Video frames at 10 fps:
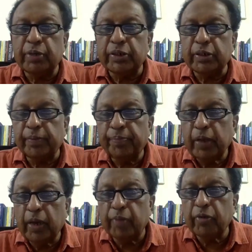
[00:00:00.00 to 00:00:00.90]
P T.
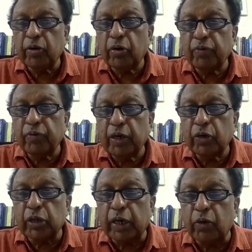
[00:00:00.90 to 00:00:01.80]
And we are not willing
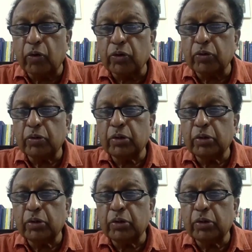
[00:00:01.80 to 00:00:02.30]
to sign also.